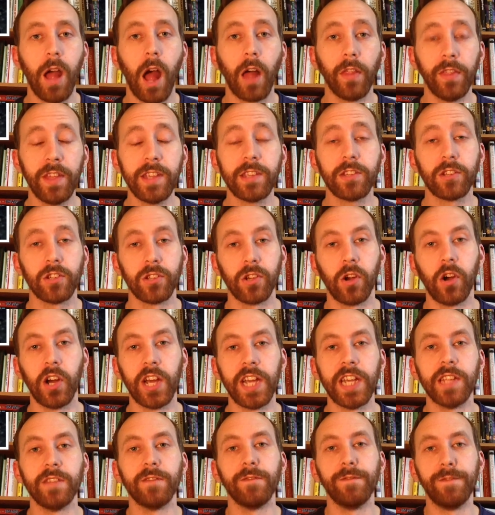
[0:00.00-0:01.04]
This shot
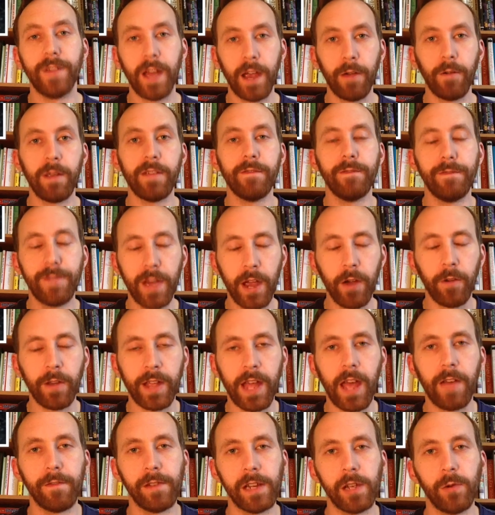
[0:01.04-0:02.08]
is very, very
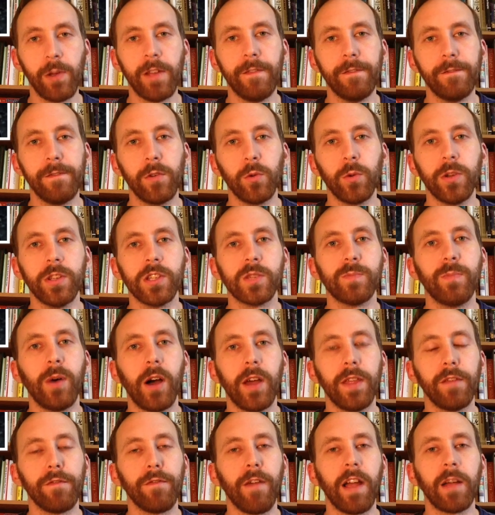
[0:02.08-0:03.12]
heavily influenced
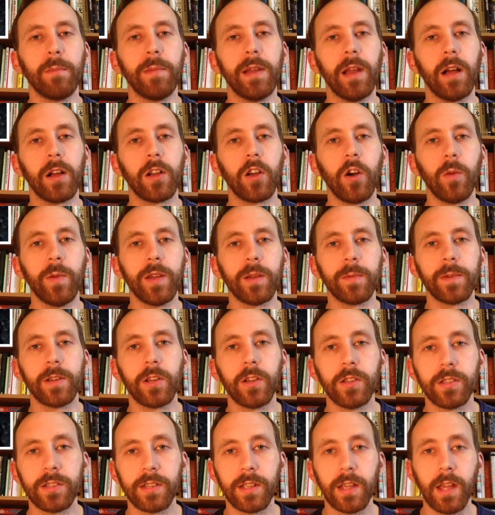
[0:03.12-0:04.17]
by the Frank Miller comic
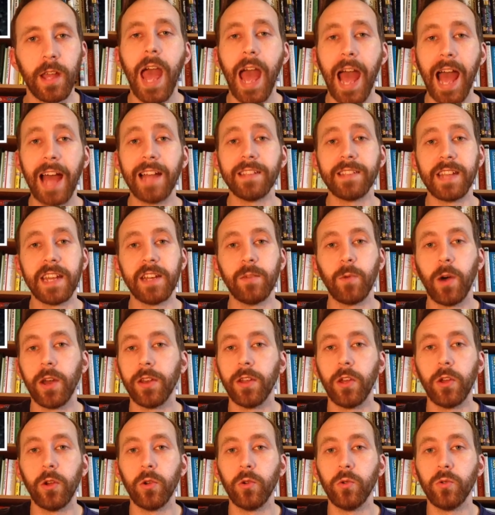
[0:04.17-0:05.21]
because, as anyone
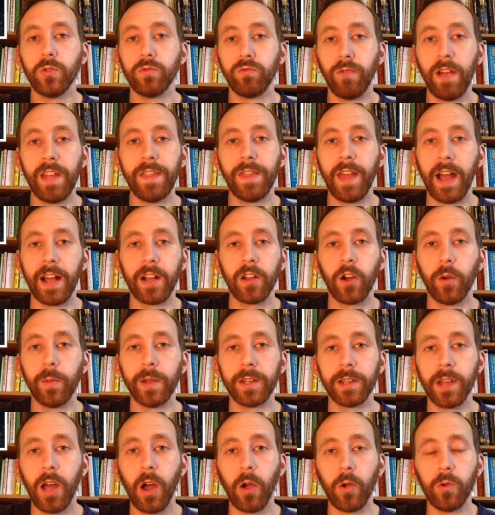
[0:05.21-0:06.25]
who's read that comic
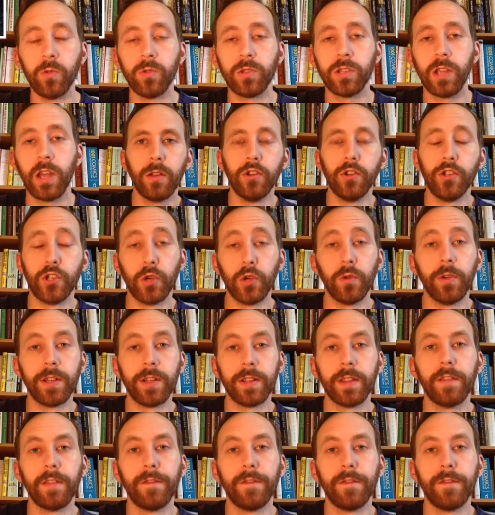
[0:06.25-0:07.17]
knows, during